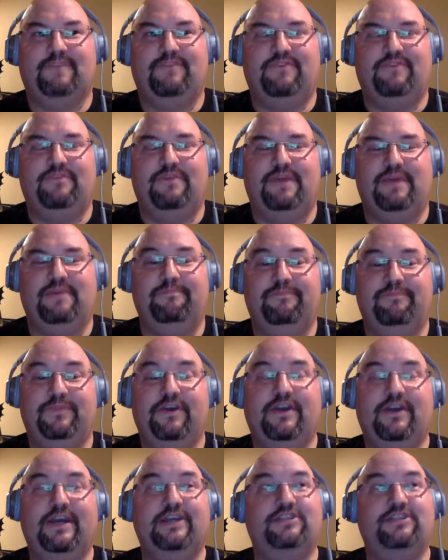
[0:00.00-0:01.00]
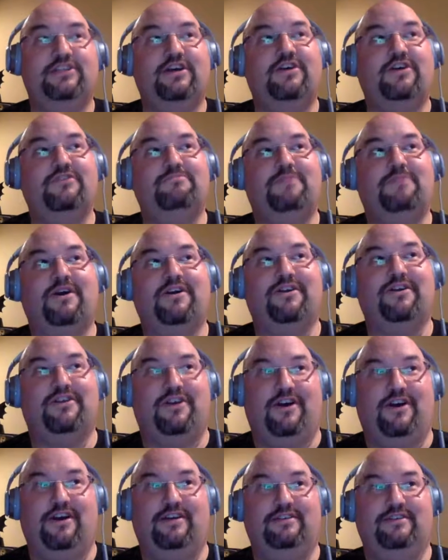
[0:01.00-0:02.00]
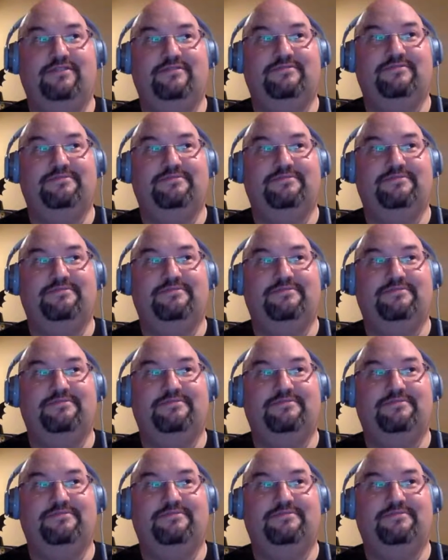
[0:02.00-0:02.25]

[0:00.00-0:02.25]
I feel bad. Okay, so Mario Kart.